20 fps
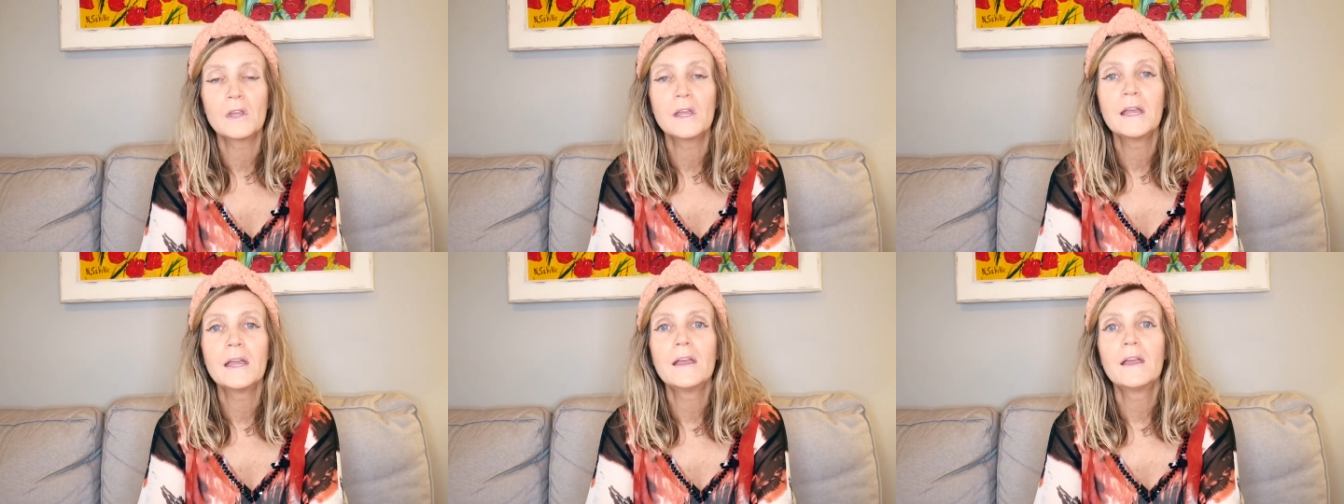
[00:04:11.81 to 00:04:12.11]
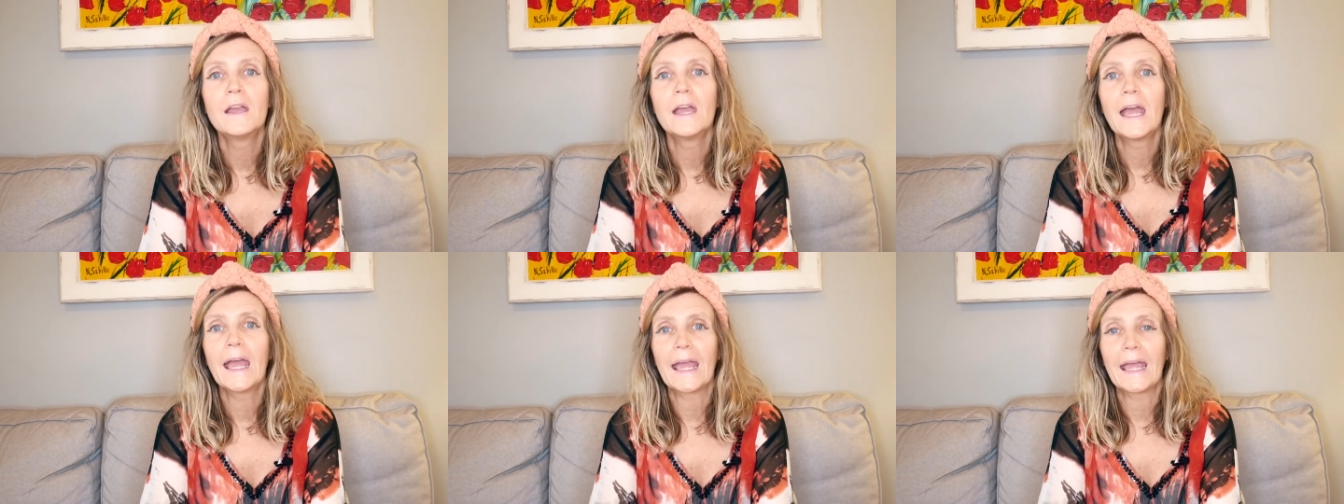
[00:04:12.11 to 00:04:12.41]

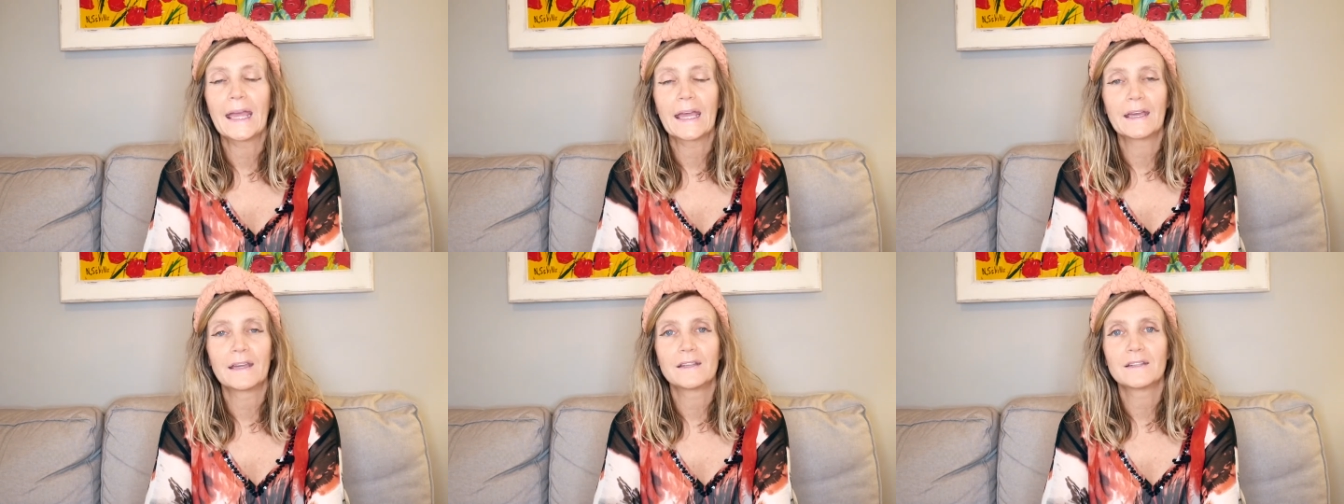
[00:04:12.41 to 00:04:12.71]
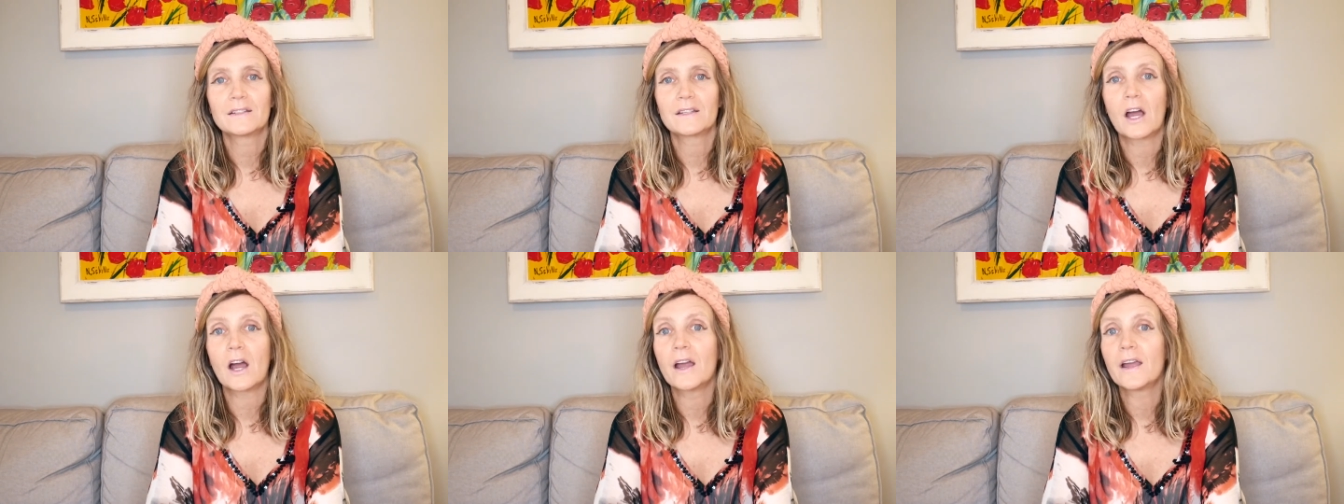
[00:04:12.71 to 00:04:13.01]

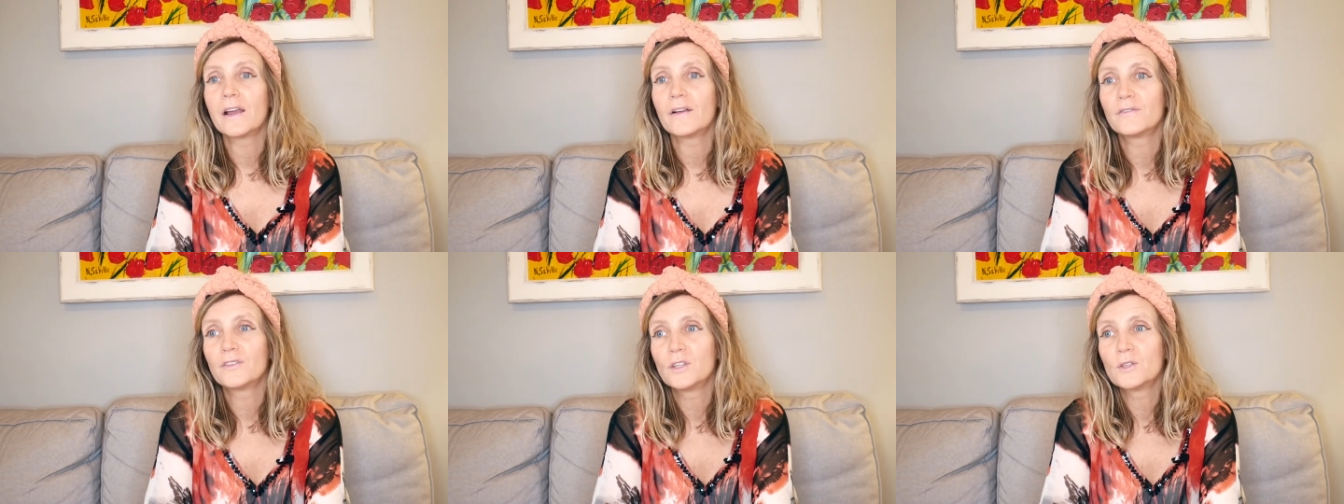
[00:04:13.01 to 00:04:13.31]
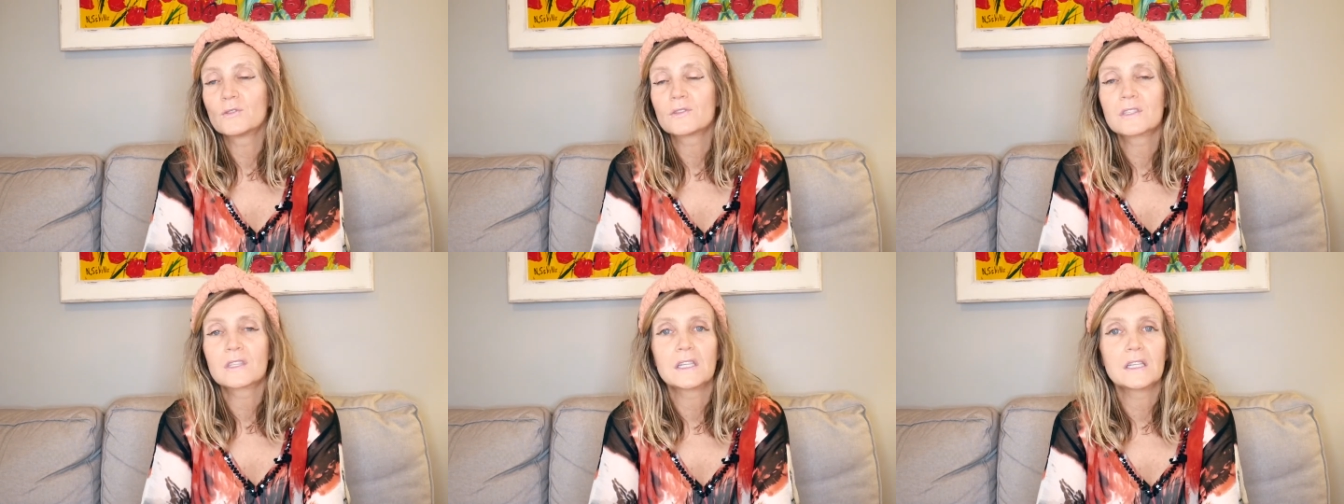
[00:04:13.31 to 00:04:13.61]
And I have
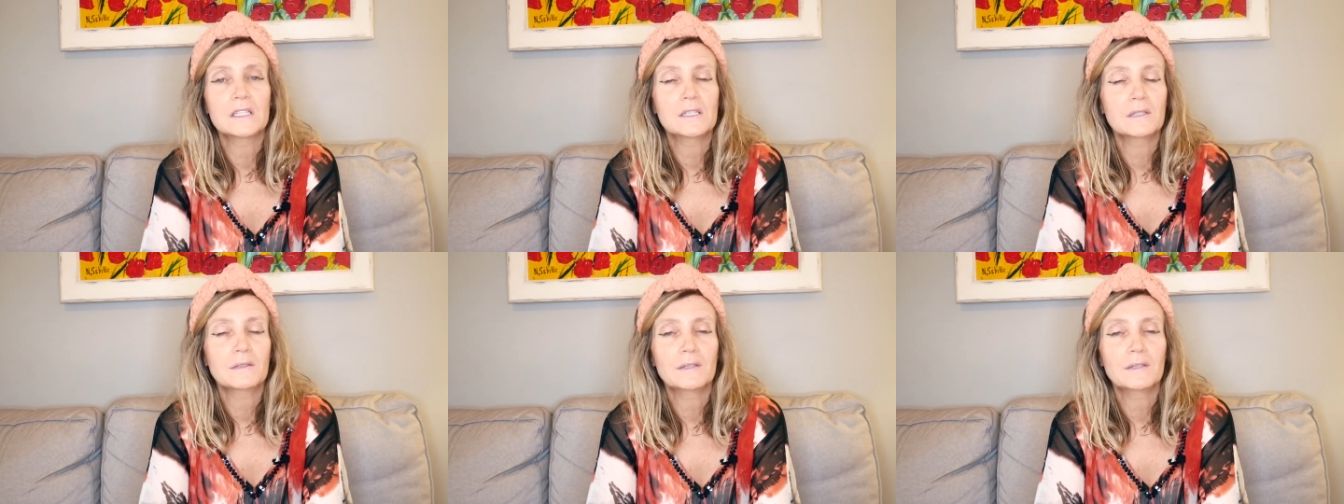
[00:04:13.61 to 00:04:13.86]
used this